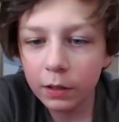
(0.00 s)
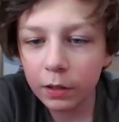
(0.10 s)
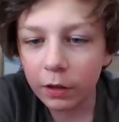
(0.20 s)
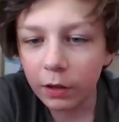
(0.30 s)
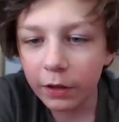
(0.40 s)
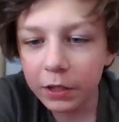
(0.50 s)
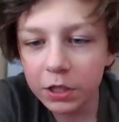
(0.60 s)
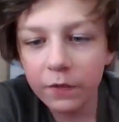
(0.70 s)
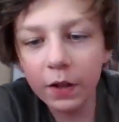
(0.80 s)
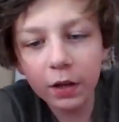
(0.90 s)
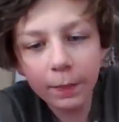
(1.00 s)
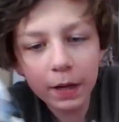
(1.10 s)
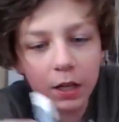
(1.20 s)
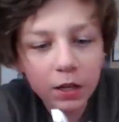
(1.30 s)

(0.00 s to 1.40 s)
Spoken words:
Or unless you feel a bit